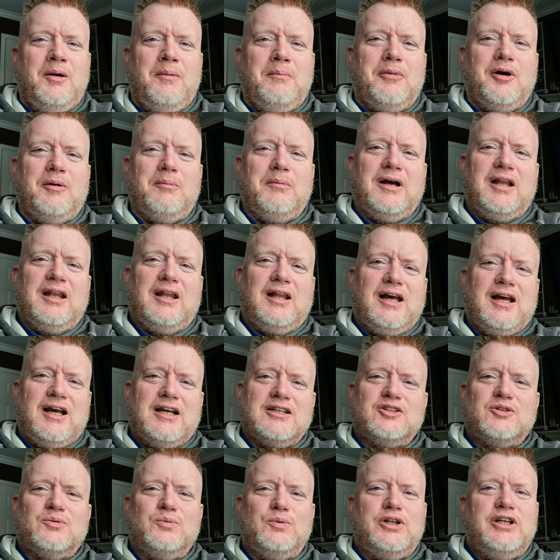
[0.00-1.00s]
But my
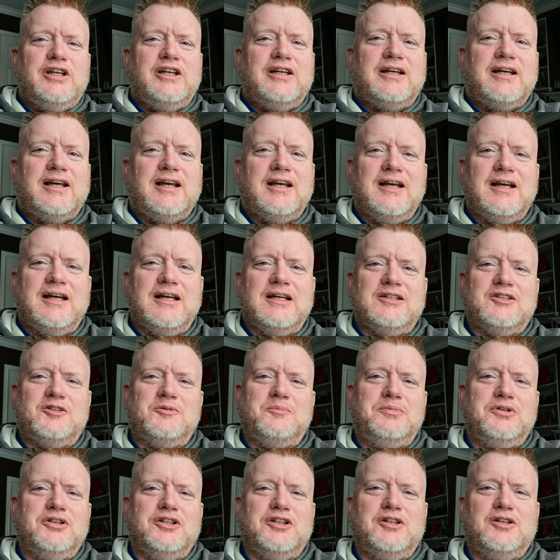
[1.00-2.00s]
last week has
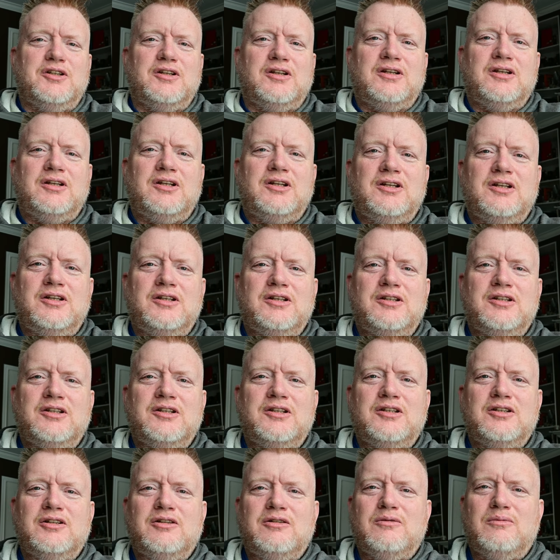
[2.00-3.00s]
been
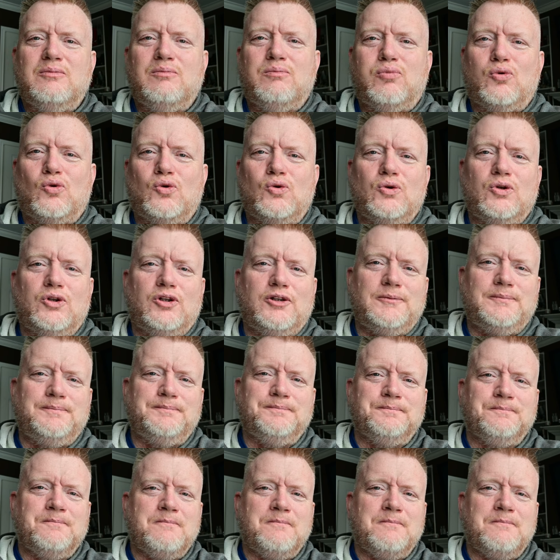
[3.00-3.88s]
brutal,